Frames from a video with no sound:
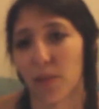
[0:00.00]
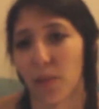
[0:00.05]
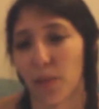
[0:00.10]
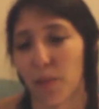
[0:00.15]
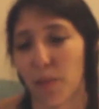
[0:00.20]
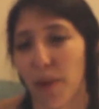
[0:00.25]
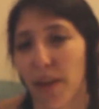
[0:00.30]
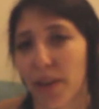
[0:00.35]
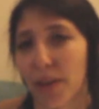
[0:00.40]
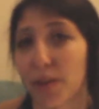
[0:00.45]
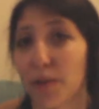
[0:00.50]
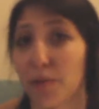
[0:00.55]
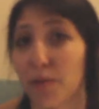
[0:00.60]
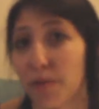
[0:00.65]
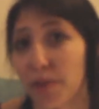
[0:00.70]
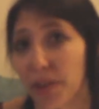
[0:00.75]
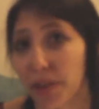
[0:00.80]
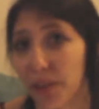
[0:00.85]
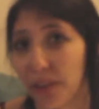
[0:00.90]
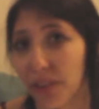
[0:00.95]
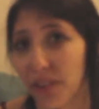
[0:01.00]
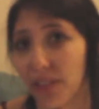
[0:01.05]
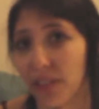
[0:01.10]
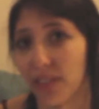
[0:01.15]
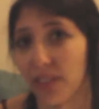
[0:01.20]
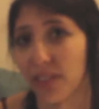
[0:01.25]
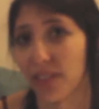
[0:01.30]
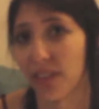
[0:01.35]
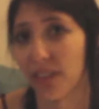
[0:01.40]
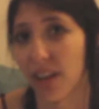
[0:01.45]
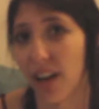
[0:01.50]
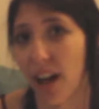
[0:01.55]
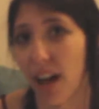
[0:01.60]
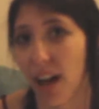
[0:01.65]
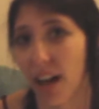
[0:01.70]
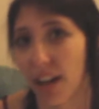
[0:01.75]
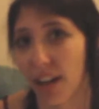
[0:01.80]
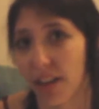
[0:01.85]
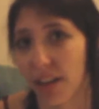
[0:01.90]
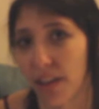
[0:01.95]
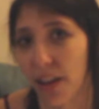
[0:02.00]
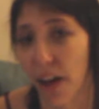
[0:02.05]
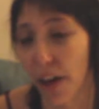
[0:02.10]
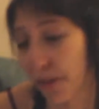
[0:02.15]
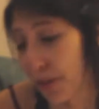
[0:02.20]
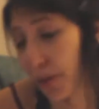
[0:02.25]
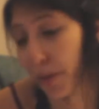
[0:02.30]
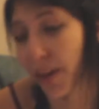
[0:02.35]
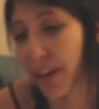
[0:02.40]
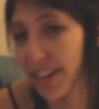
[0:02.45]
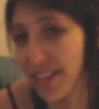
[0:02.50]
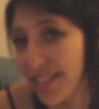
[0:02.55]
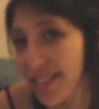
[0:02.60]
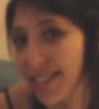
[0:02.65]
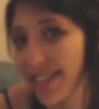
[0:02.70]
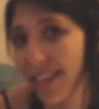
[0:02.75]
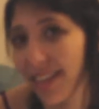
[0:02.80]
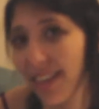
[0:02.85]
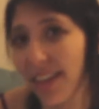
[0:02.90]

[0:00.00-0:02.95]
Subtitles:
make you feel otherwise.